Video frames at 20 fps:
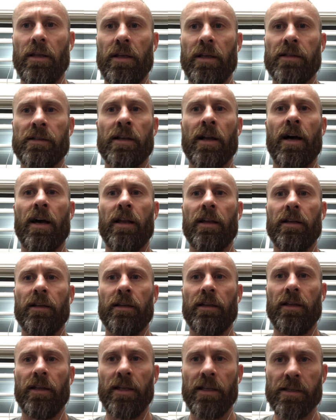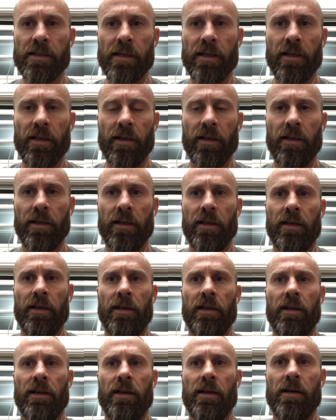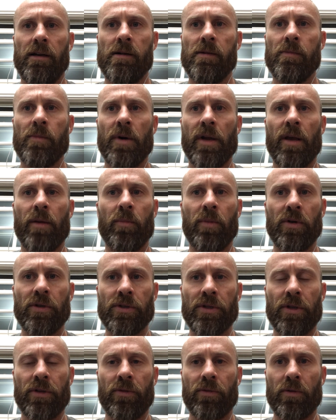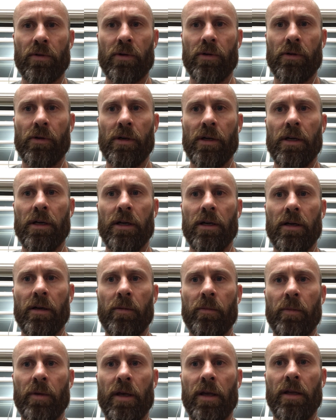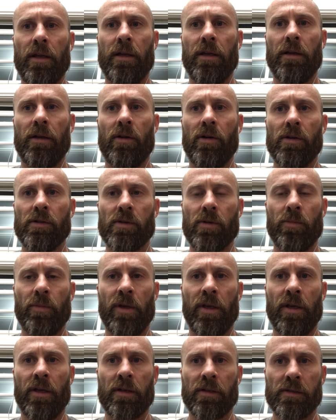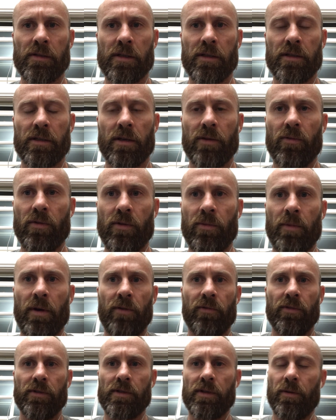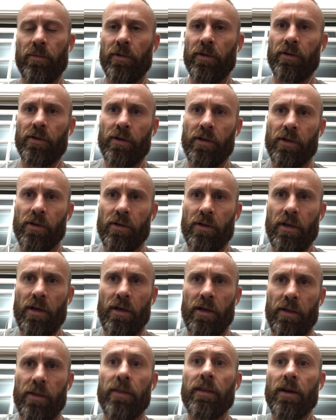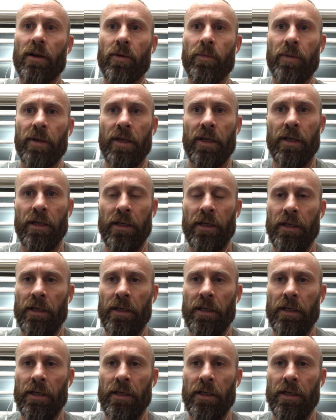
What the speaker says: It's not easy, but I'm pushing through, and also being consistent with my vestibular therapy.